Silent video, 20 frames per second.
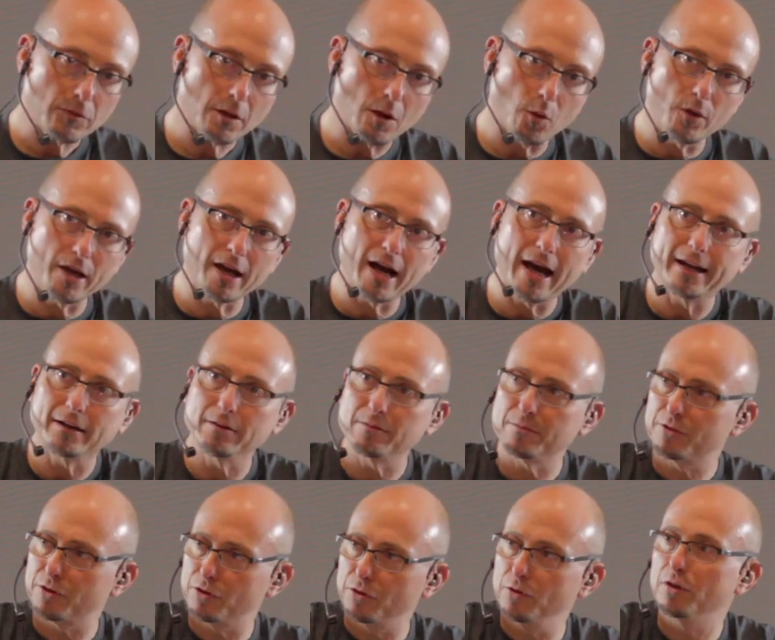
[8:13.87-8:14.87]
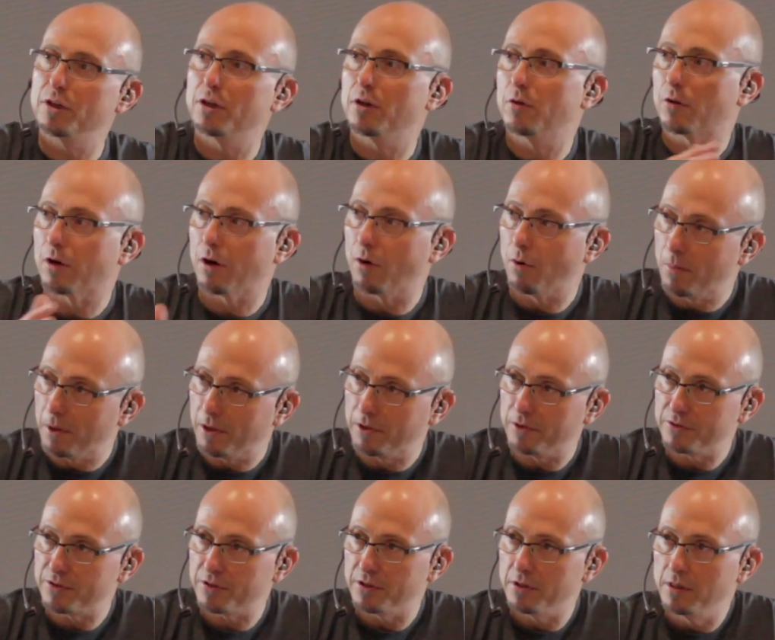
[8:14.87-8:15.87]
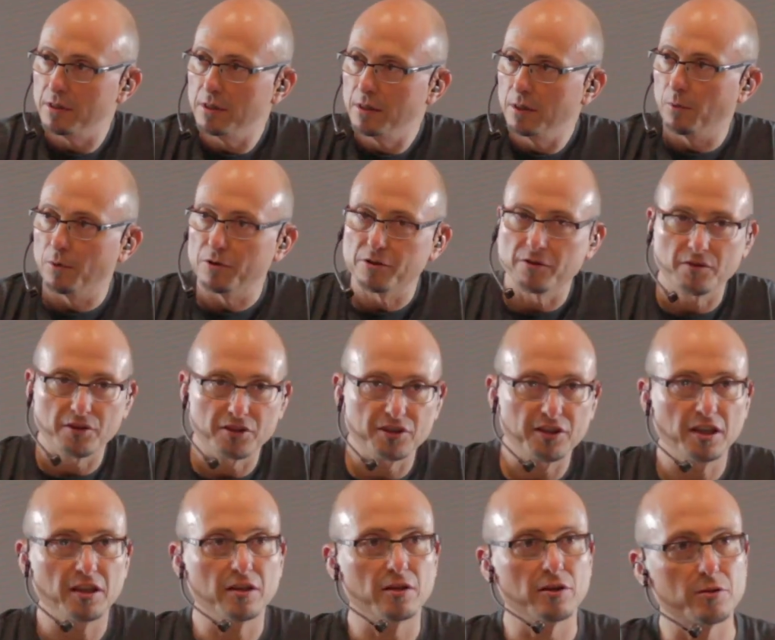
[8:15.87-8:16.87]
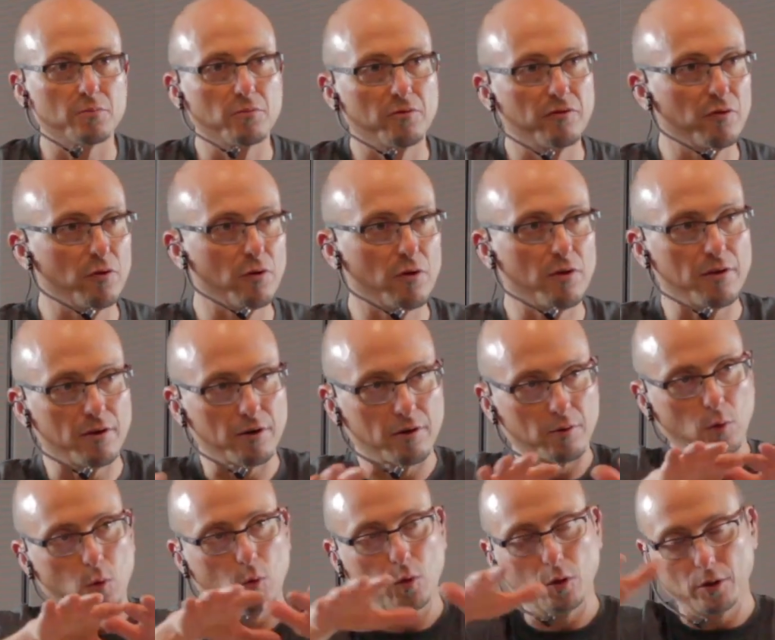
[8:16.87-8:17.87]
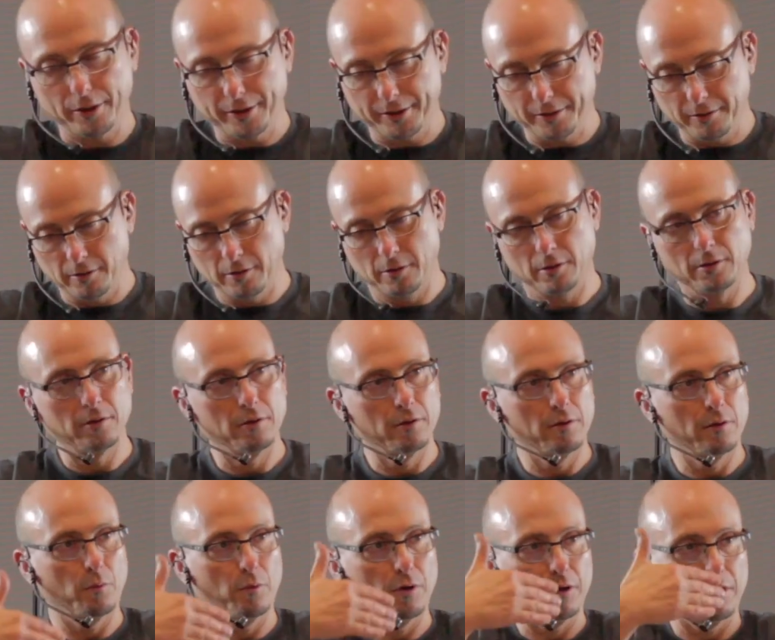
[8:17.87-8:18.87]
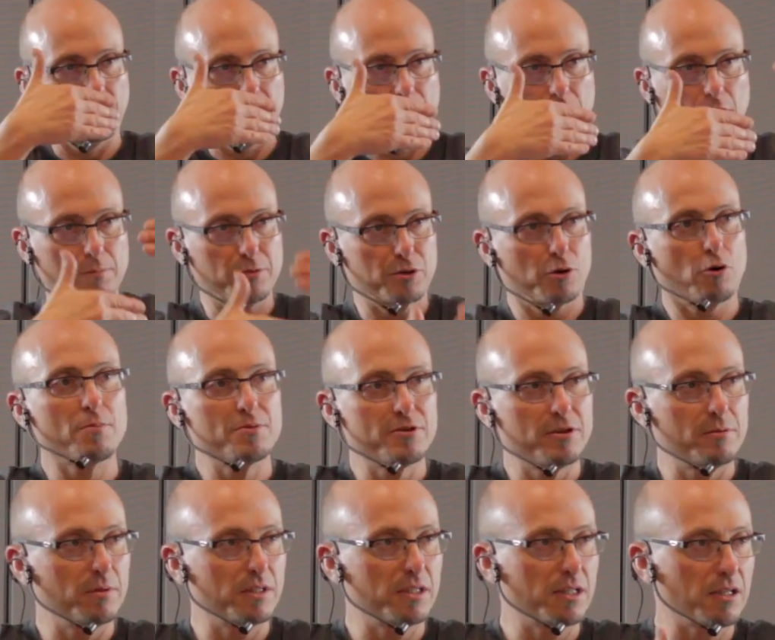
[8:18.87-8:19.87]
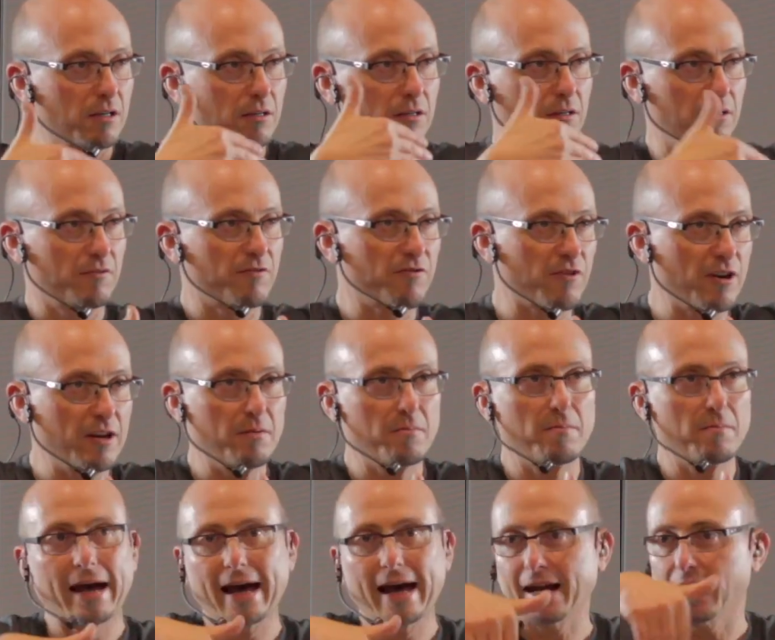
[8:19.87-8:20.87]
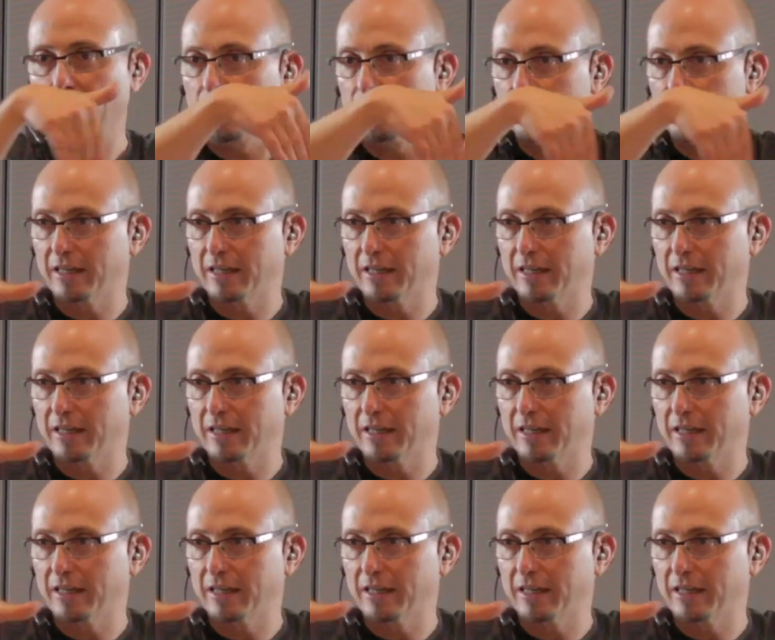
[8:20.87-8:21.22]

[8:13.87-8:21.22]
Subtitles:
we got studio gobos, which if you've seen those before, they're wood with absorption material in front and back, and there's